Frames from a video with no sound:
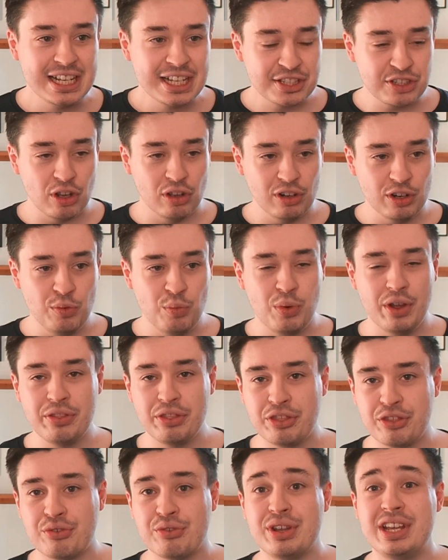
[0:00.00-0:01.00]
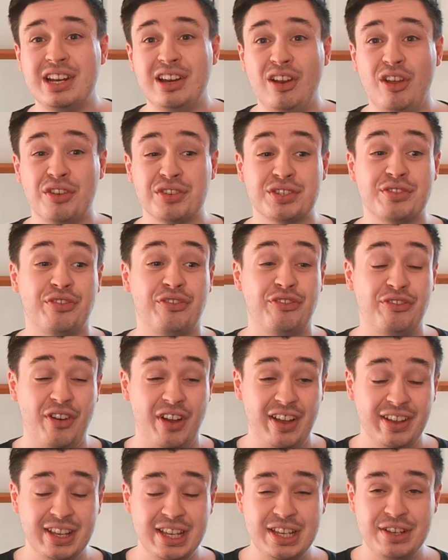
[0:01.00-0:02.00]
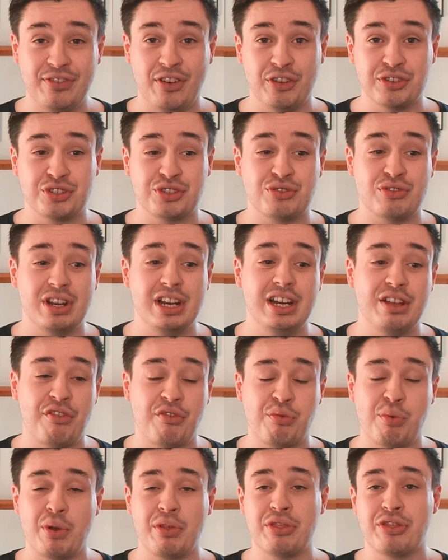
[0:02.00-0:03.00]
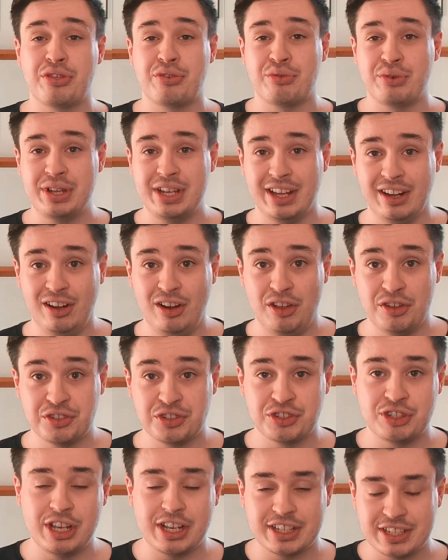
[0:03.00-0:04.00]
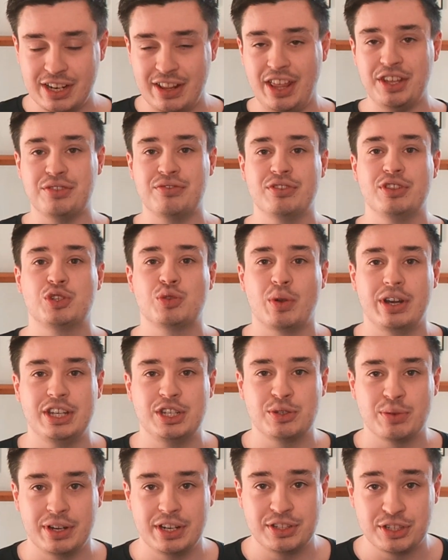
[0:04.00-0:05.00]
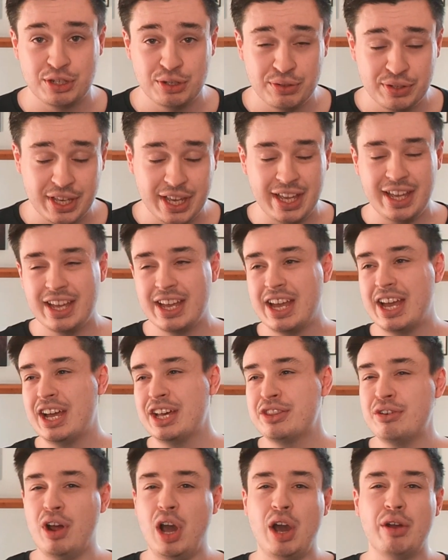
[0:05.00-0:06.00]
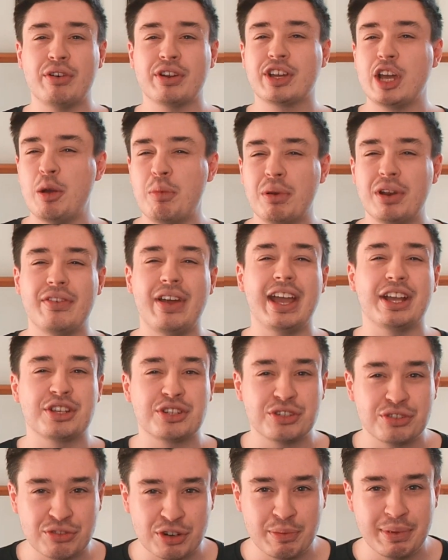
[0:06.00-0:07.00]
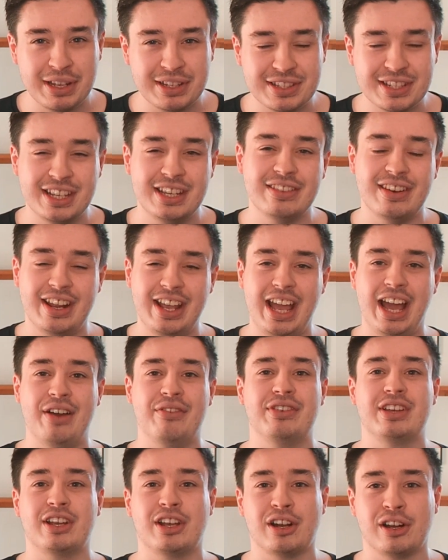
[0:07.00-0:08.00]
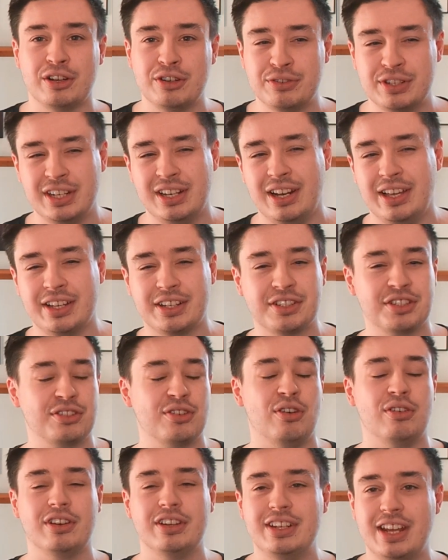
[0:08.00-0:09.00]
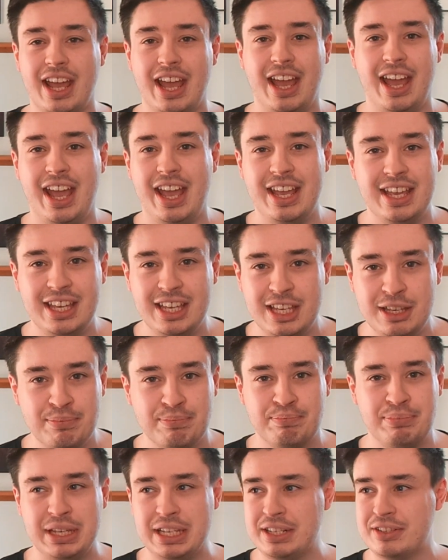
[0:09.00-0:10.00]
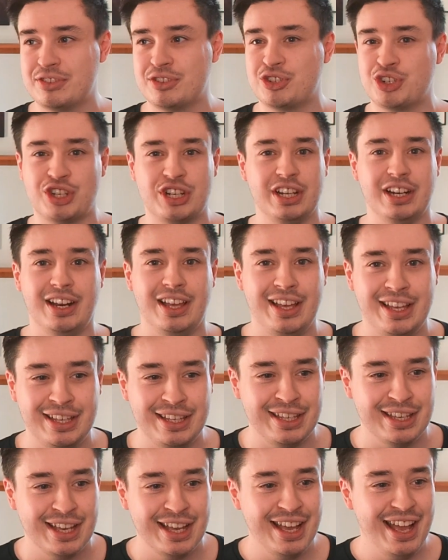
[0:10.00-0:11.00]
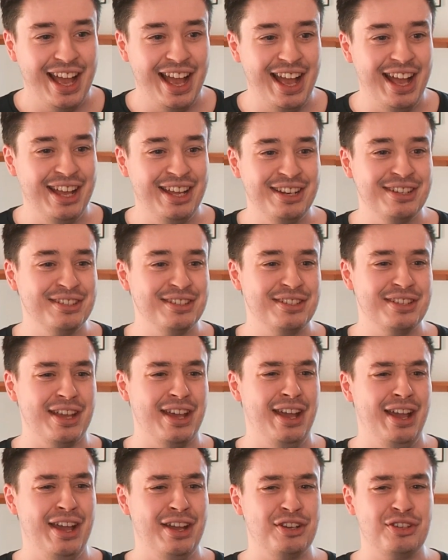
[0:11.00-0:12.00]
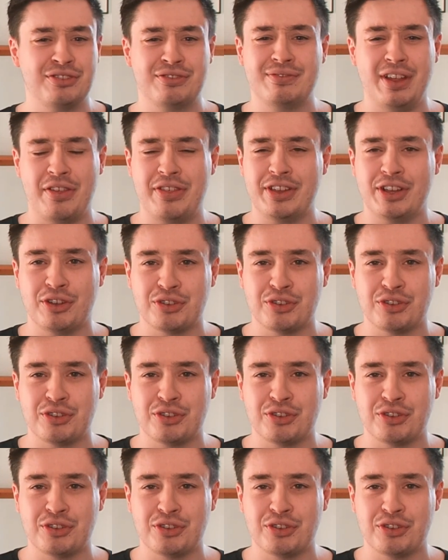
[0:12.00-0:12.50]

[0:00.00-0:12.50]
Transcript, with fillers: Scotland won three, lost five. Australia have won three and lost six. Now, that's for the 2022 year. There are a couple of extra bits here that I haven't included, like Scotland A beat Chile and uh, I think